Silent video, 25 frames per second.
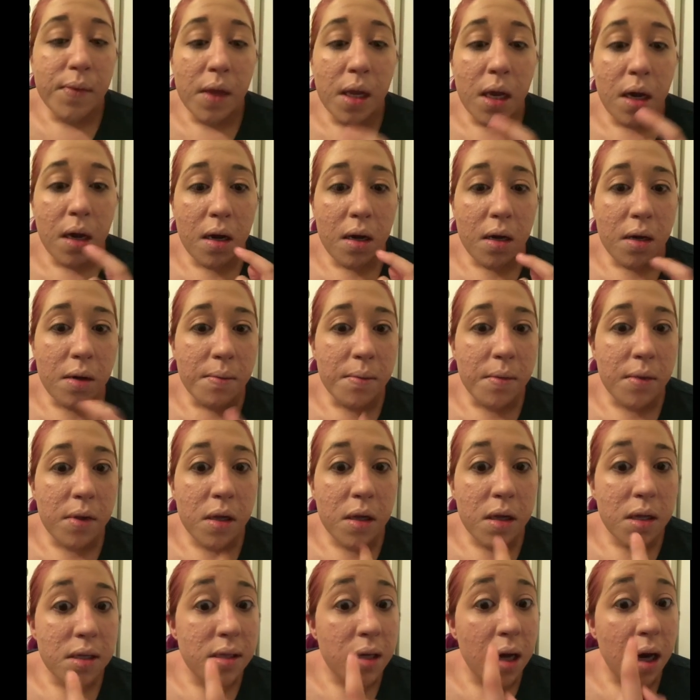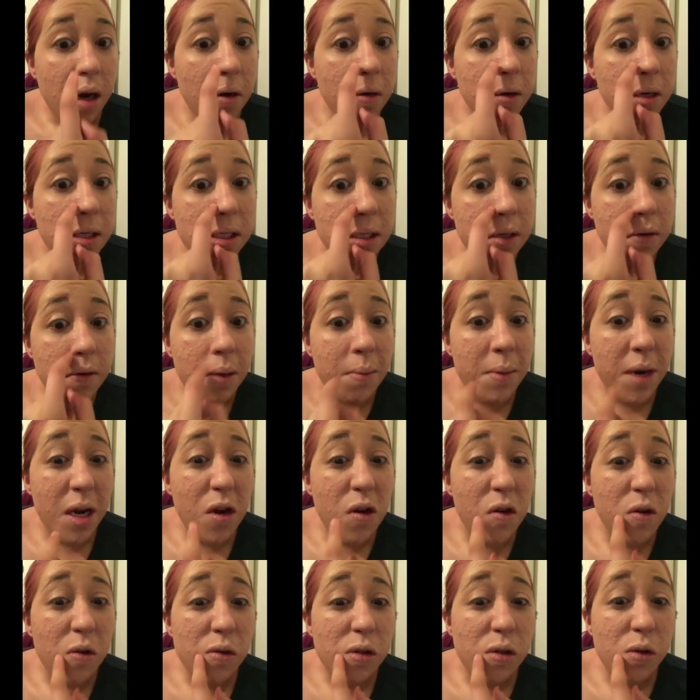Um, it's not creasing around my
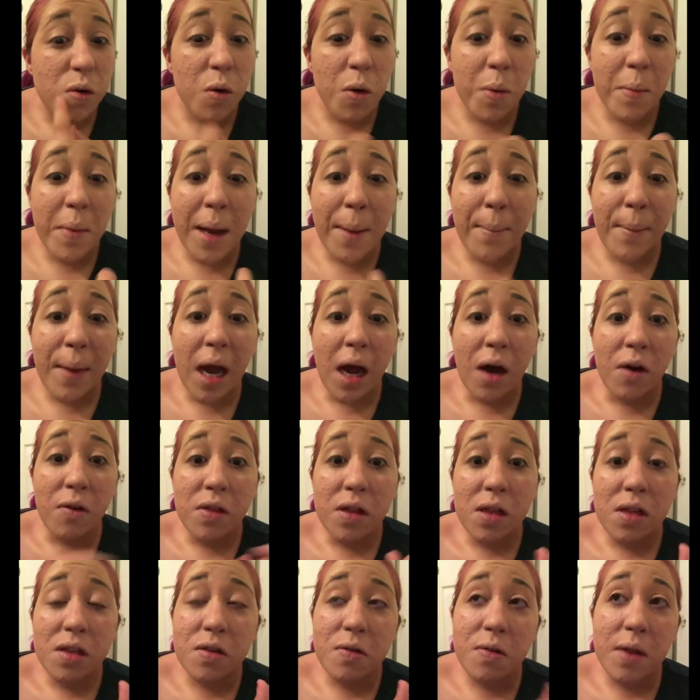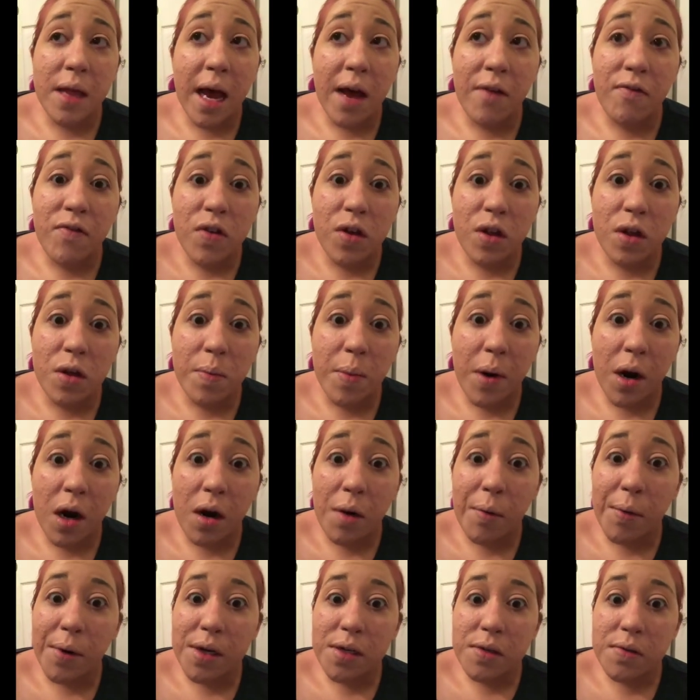nose or my mouth, so that filler part
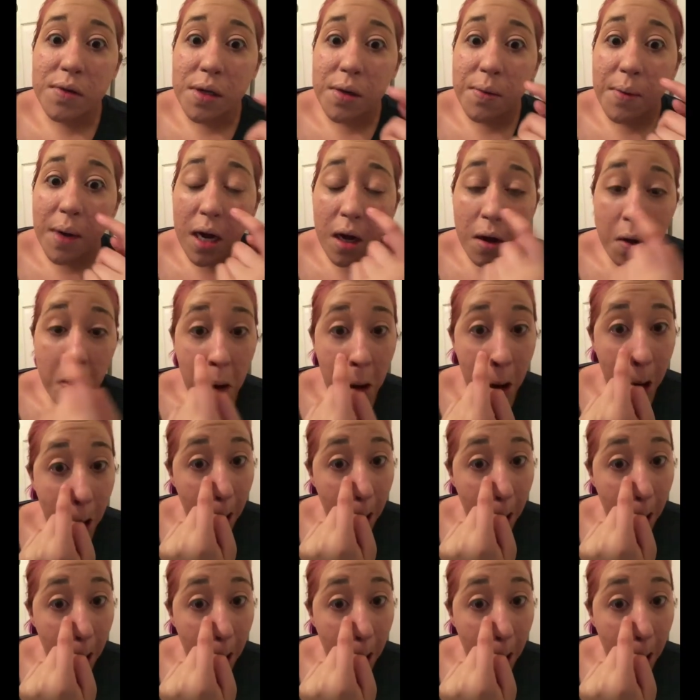works really well.